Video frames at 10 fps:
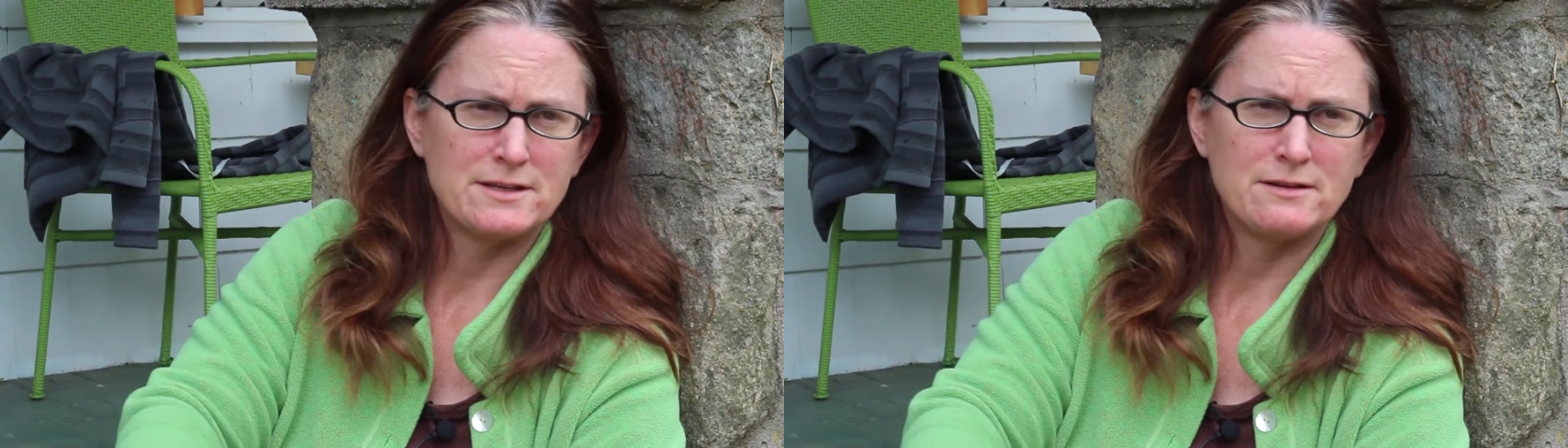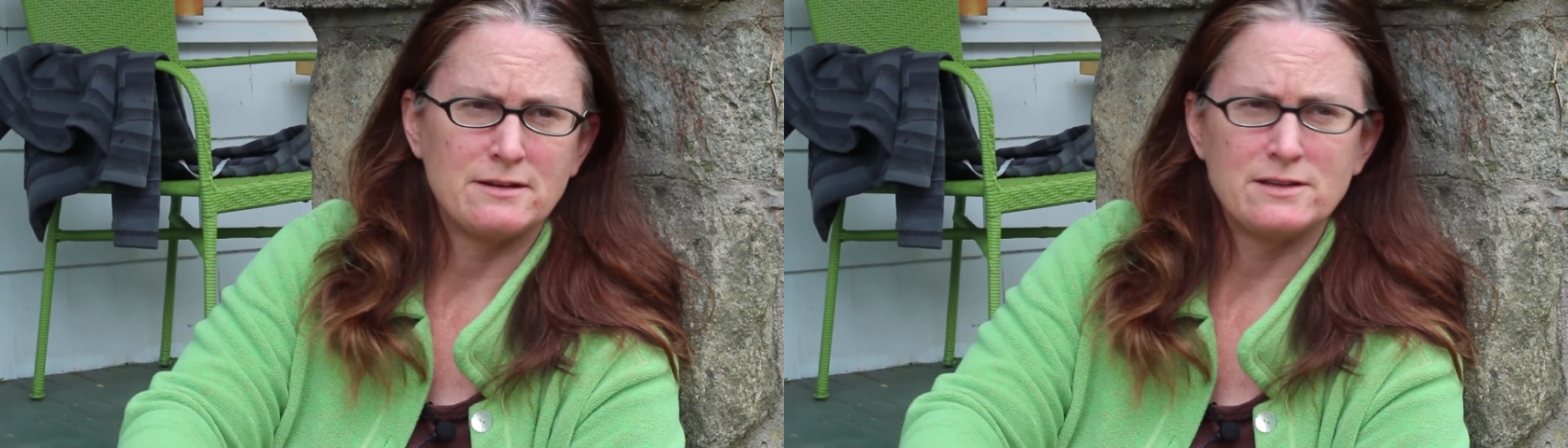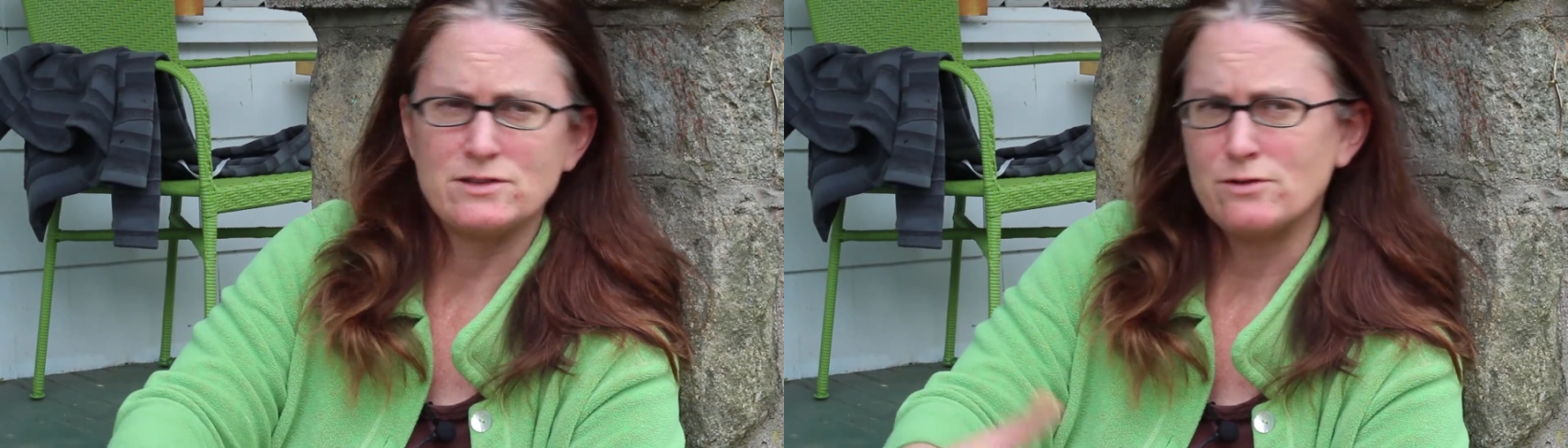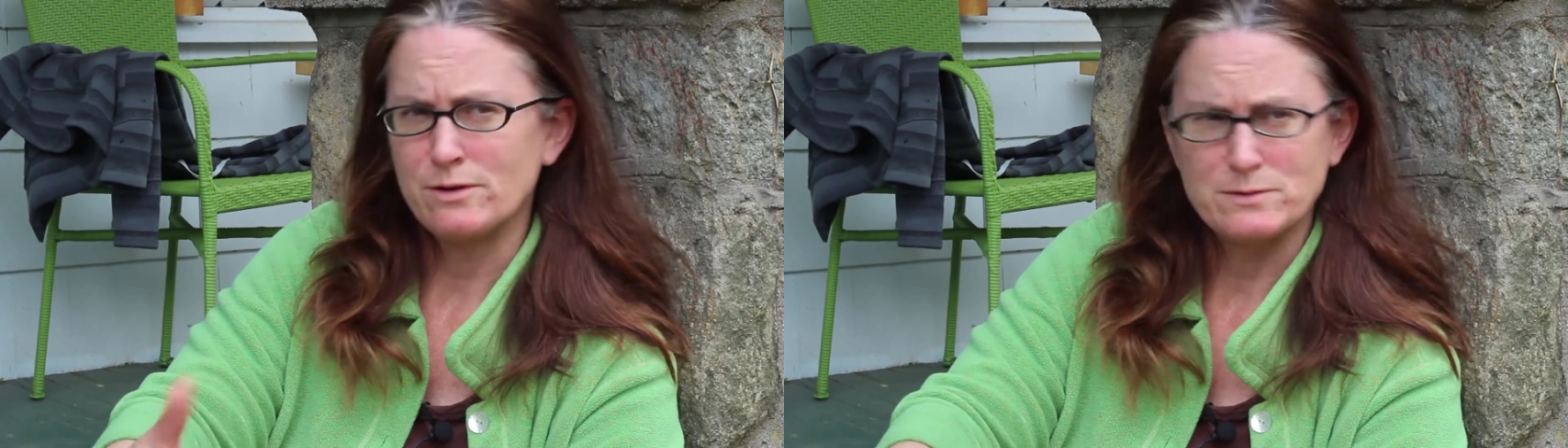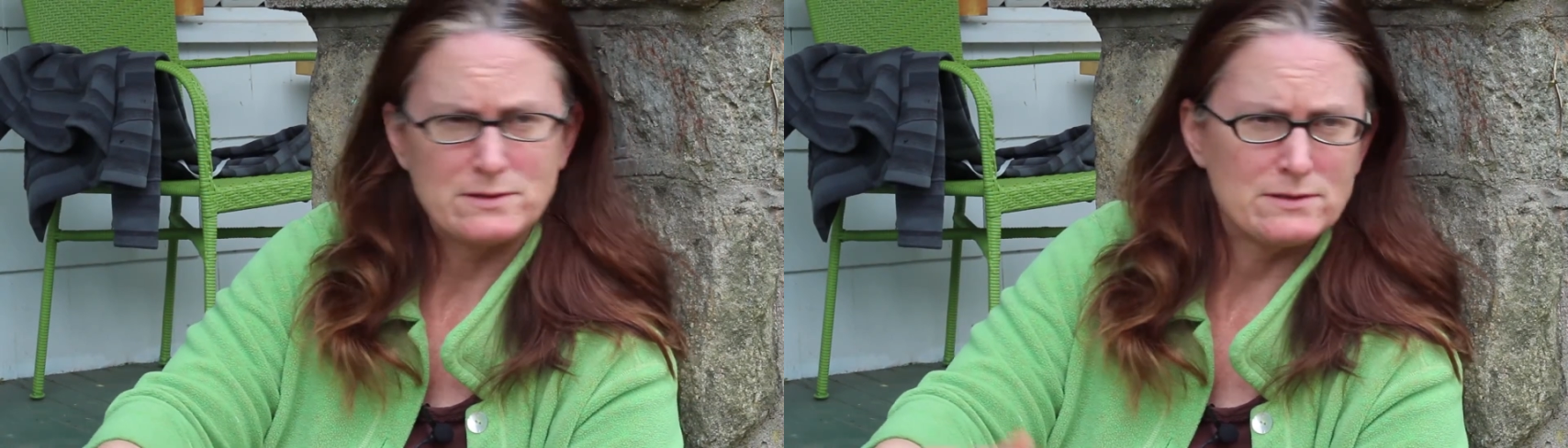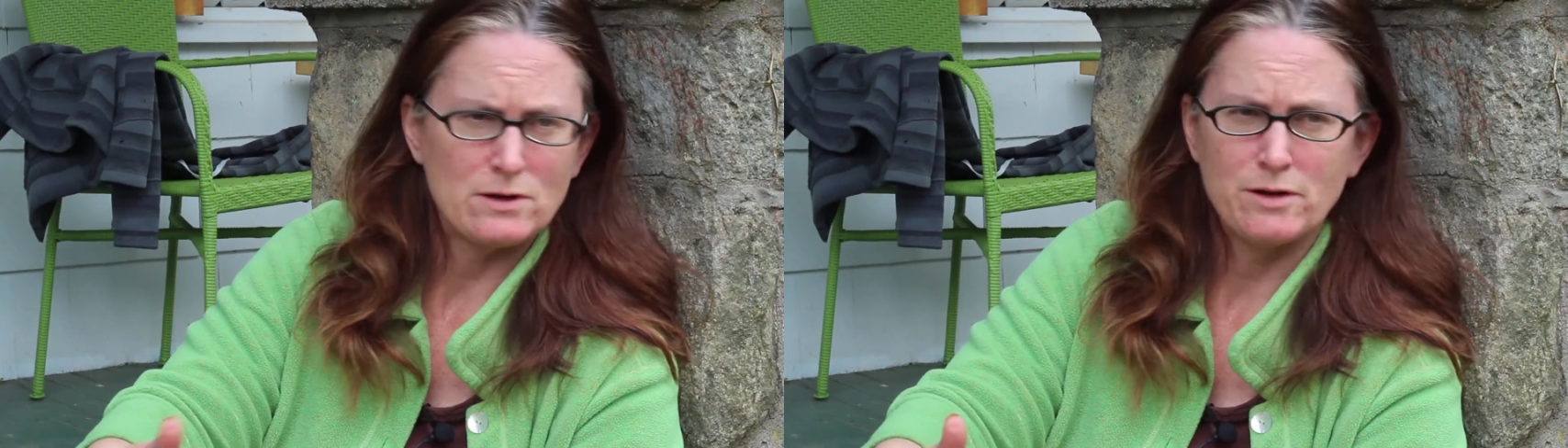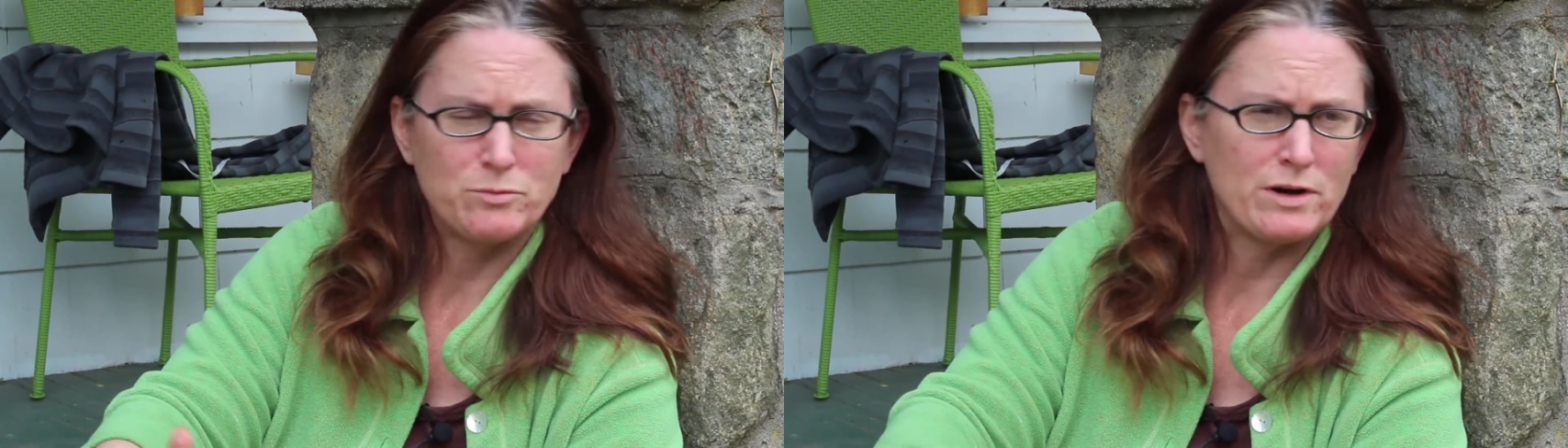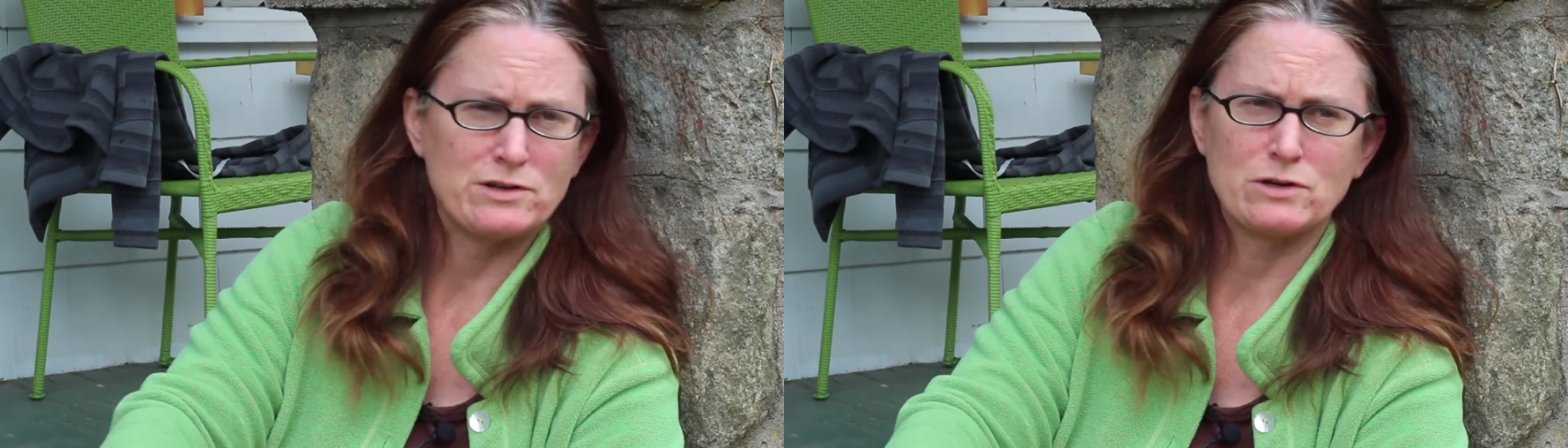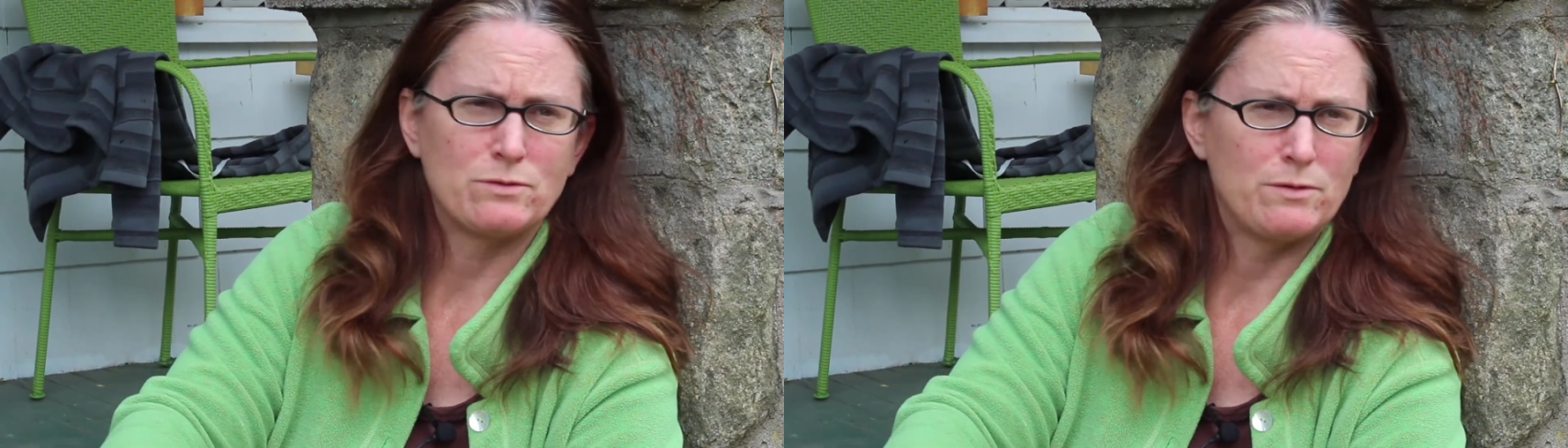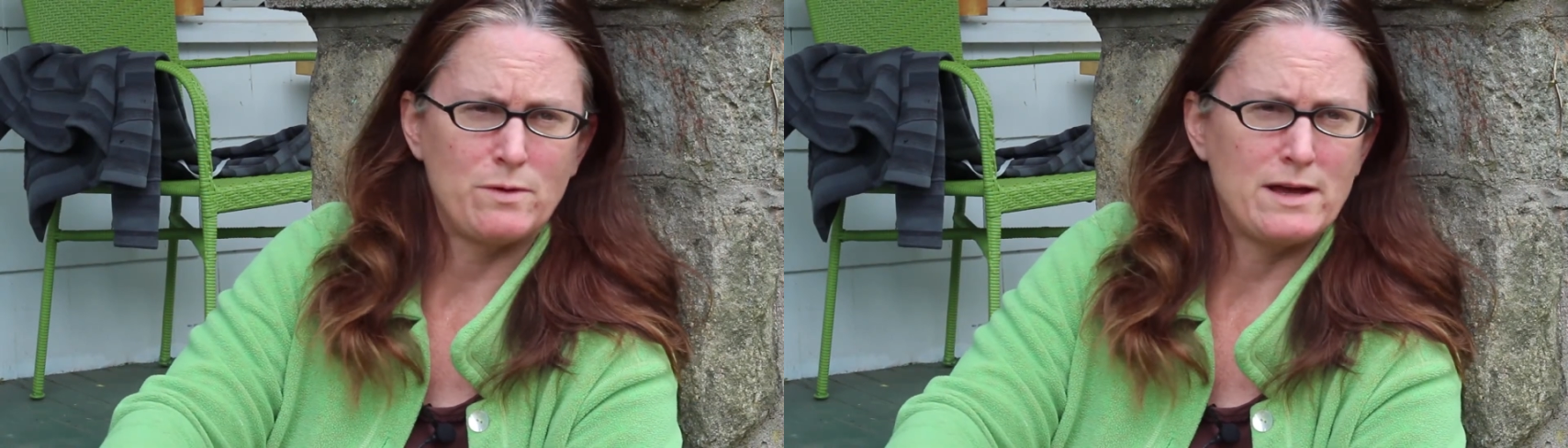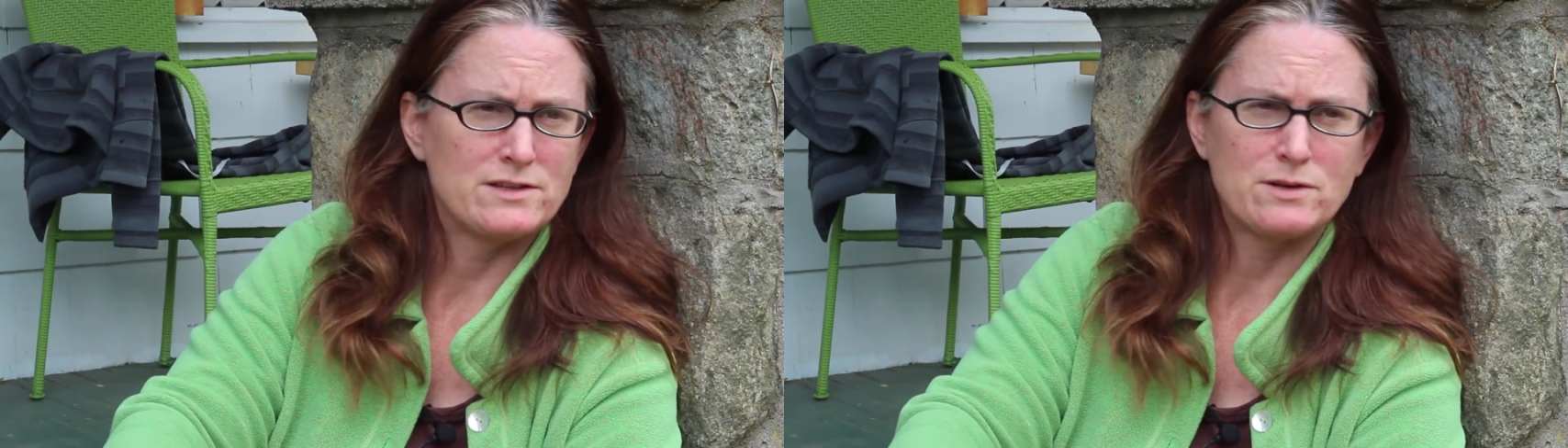And as you know, I was on Project Runway,